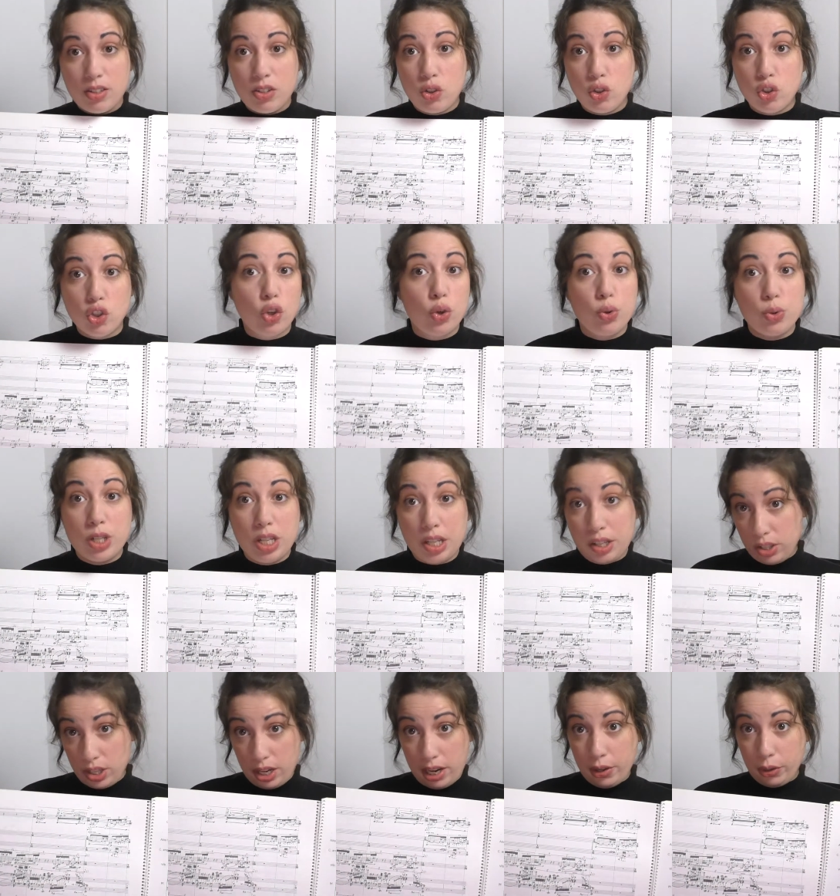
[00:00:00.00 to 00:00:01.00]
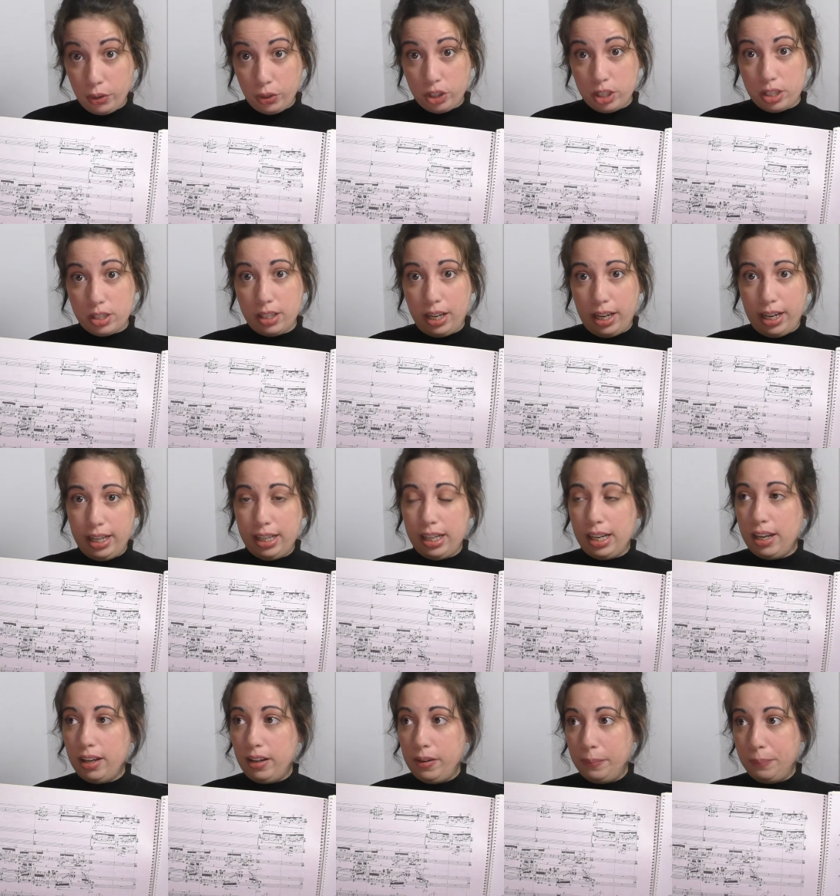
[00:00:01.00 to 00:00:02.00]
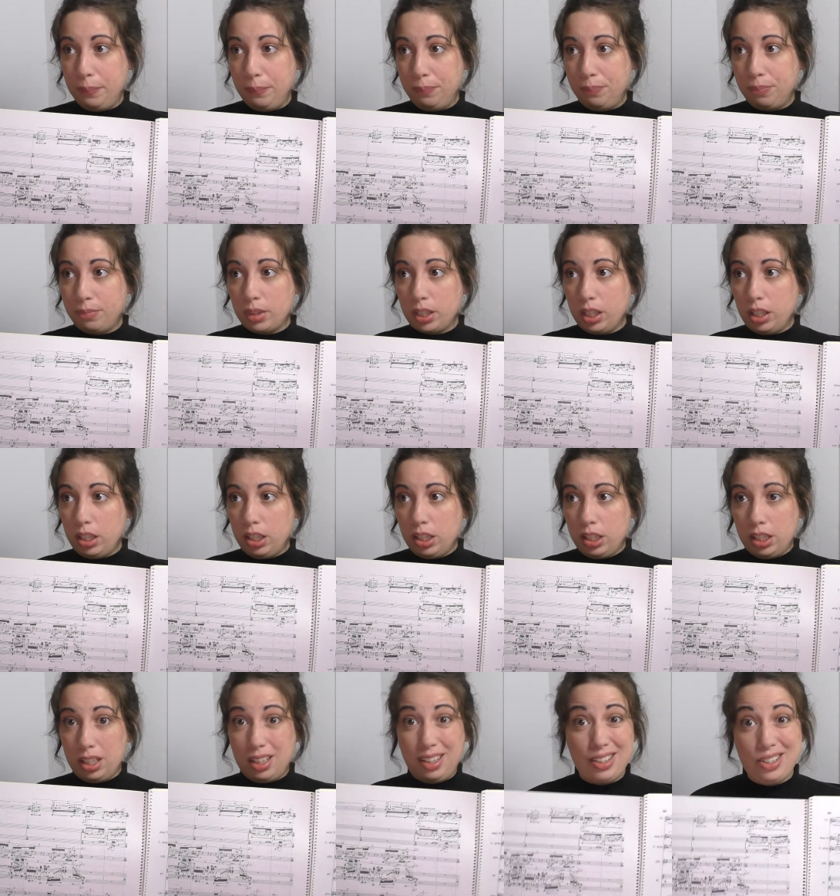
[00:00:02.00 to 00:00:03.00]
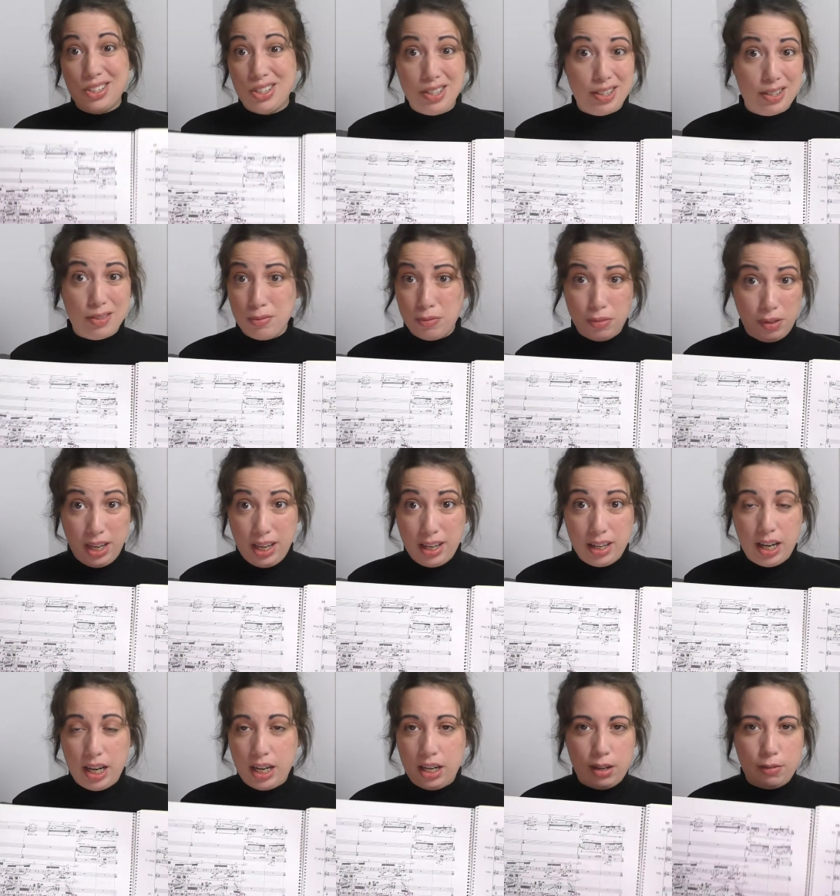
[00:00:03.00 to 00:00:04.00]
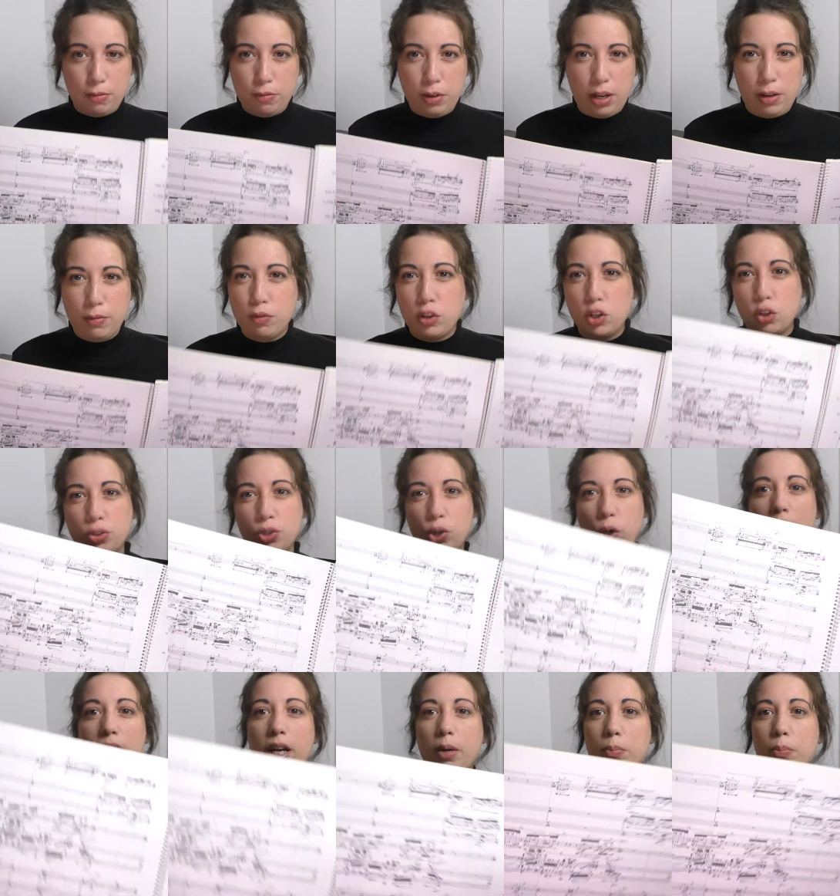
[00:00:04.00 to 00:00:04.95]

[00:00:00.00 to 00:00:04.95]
so detailed that it just doesn't fit. And if you try to